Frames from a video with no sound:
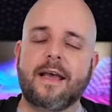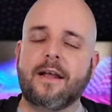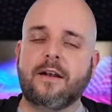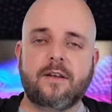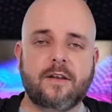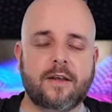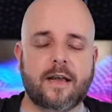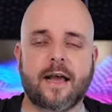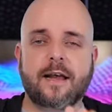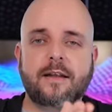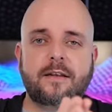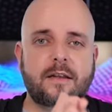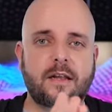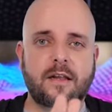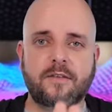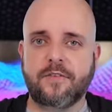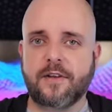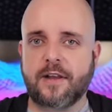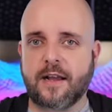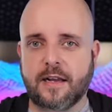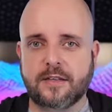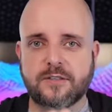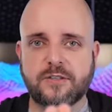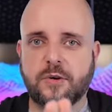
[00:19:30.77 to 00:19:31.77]
look, I love
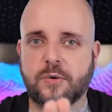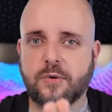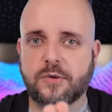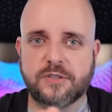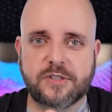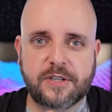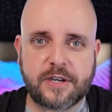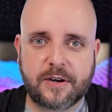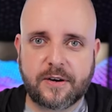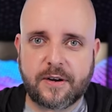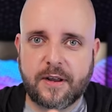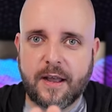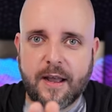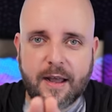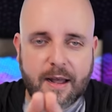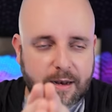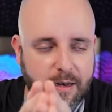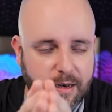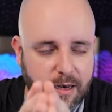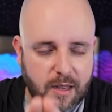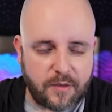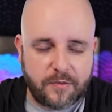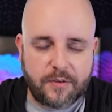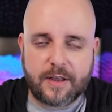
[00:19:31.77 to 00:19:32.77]
you guys, Corsair. I
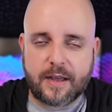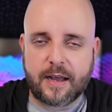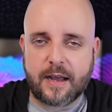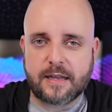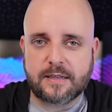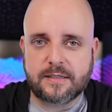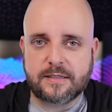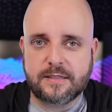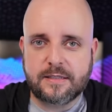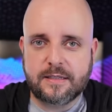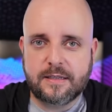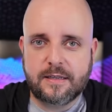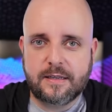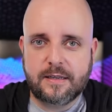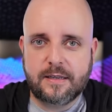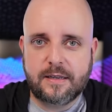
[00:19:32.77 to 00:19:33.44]
love you guys.